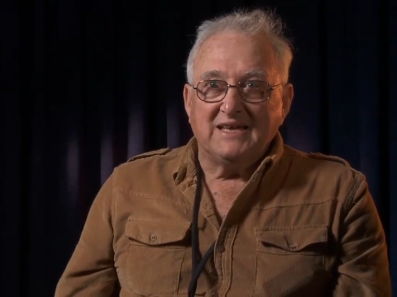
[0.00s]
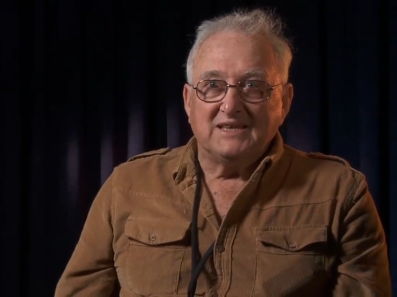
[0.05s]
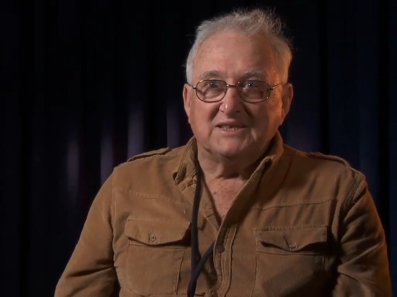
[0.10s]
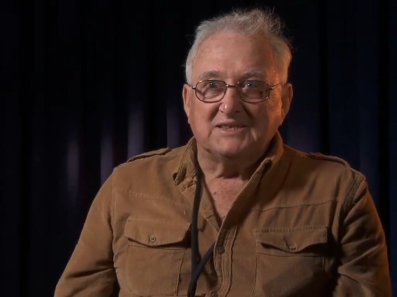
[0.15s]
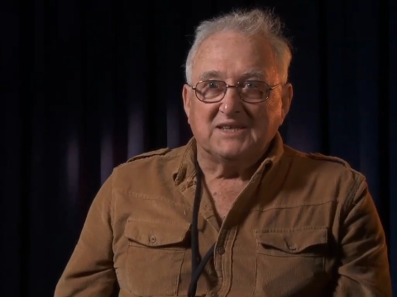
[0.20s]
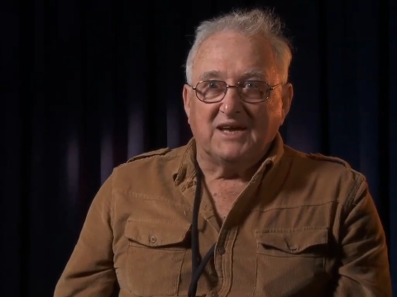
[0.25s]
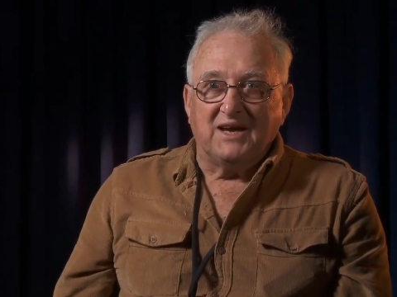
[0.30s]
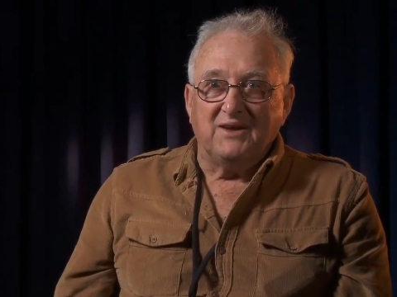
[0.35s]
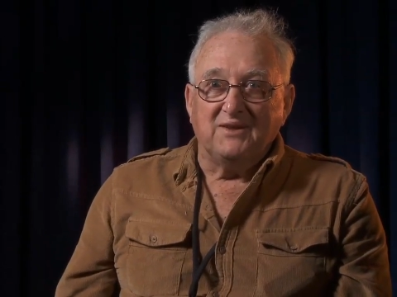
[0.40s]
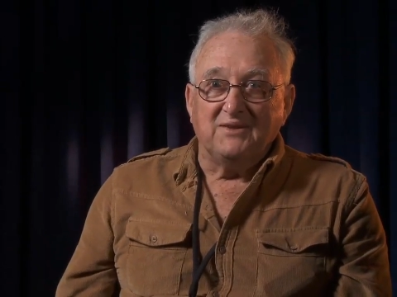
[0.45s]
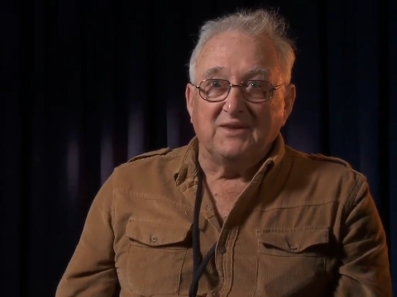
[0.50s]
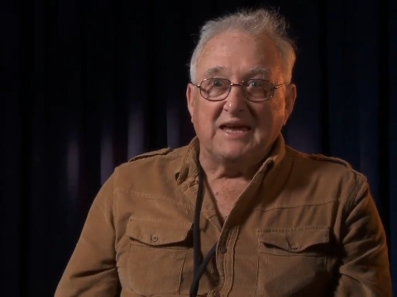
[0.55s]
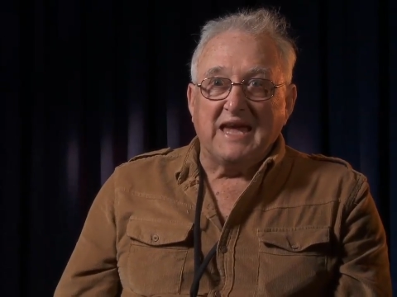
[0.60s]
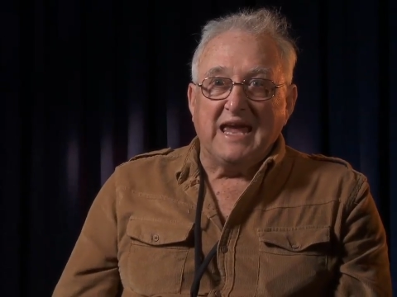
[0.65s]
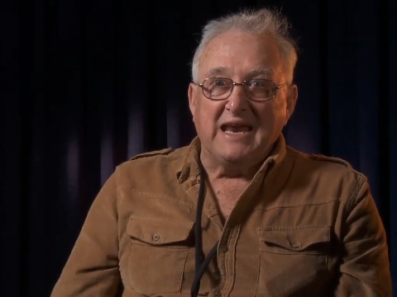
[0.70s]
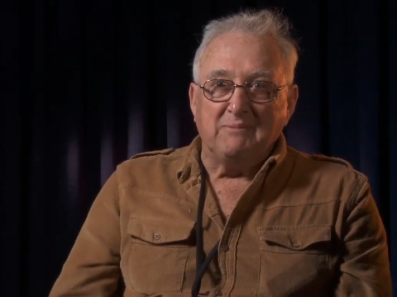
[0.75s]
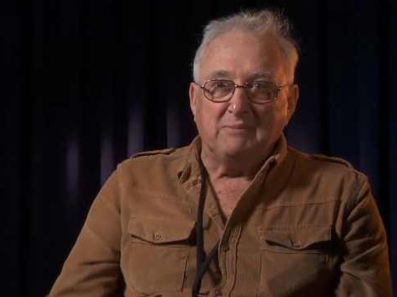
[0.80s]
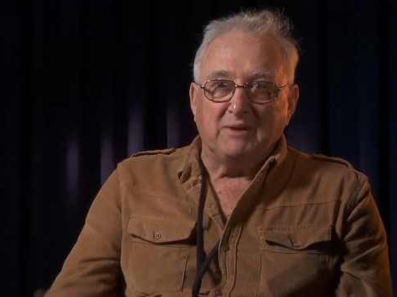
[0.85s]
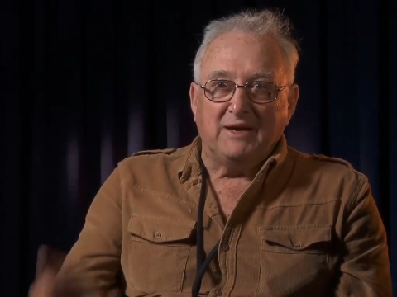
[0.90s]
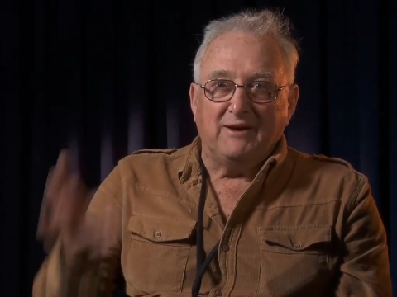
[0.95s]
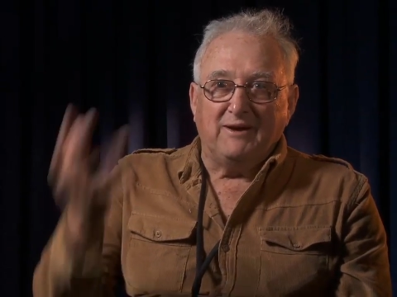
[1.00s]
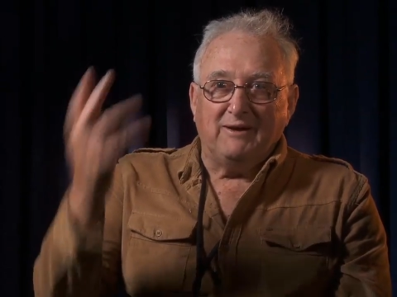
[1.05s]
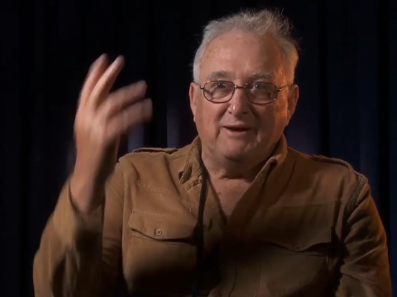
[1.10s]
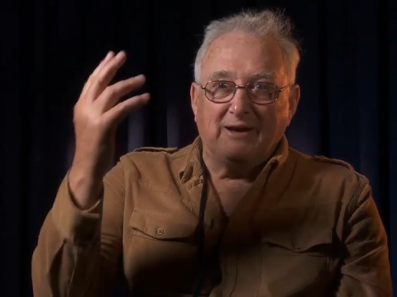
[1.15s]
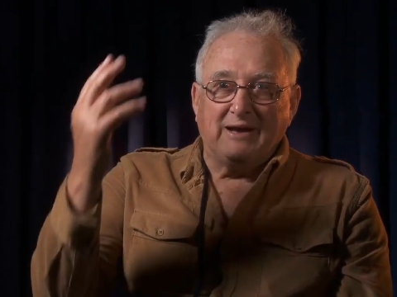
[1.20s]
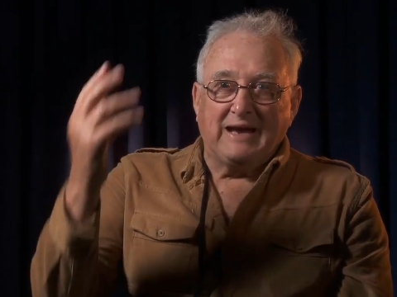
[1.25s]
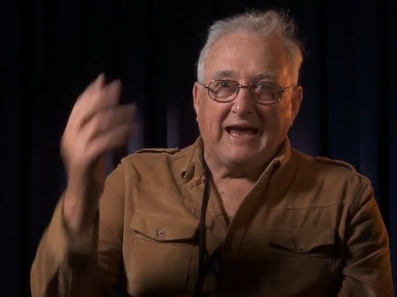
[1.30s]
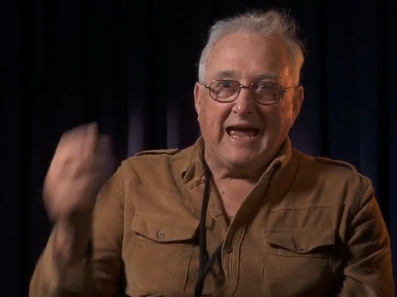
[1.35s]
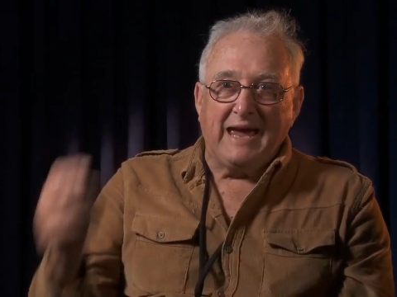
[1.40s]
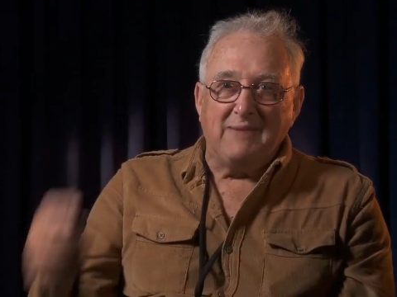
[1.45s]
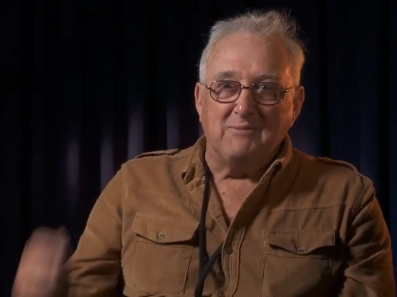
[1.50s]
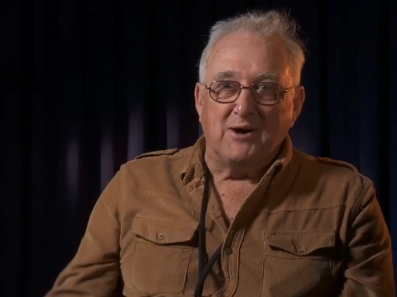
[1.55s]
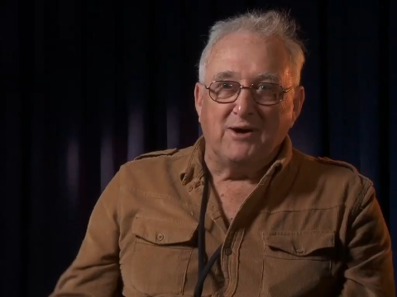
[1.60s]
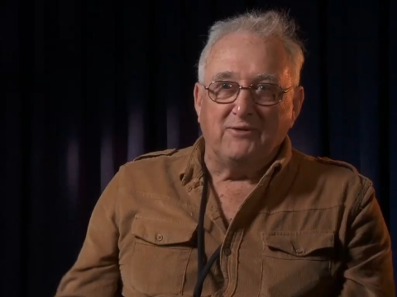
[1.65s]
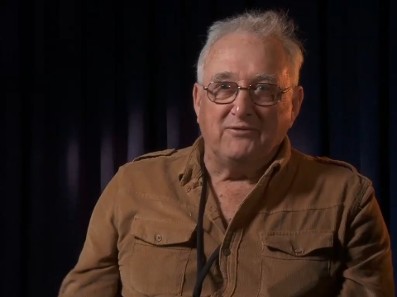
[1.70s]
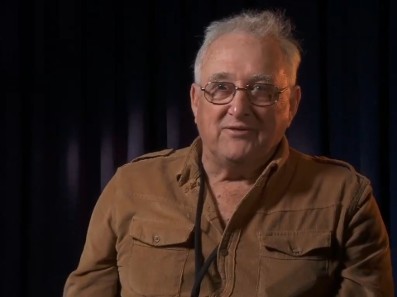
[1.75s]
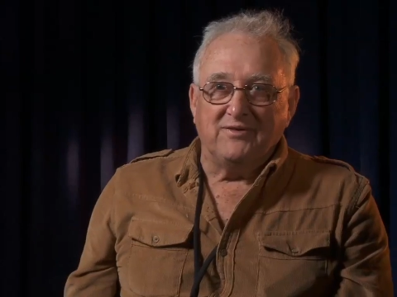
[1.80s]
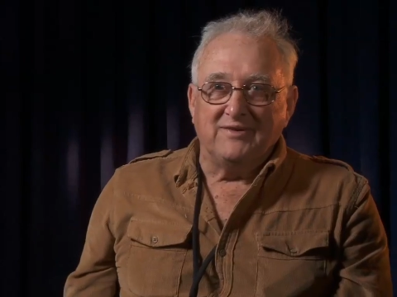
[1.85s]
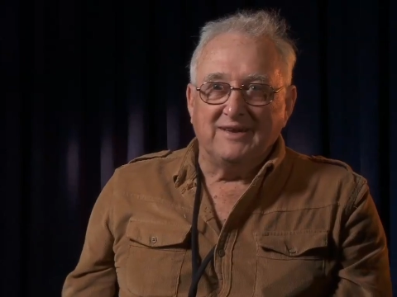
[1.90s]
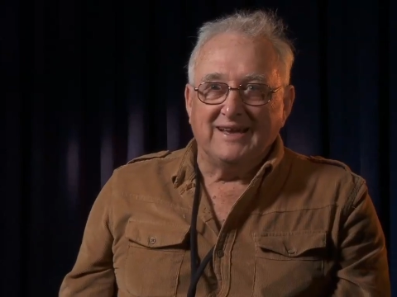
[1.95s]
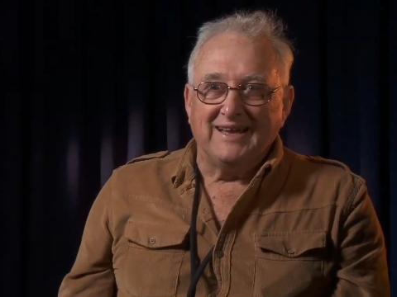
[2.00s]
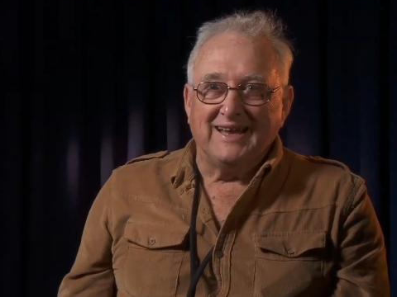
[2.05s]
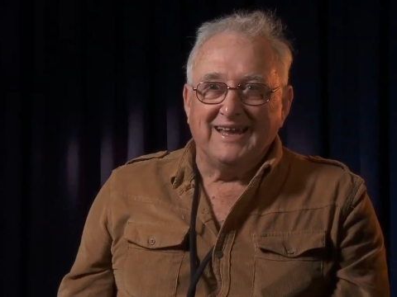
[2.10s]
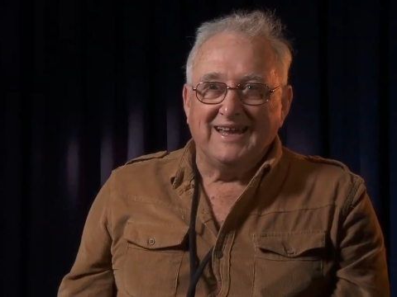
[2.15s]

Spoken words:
So the canopy came off,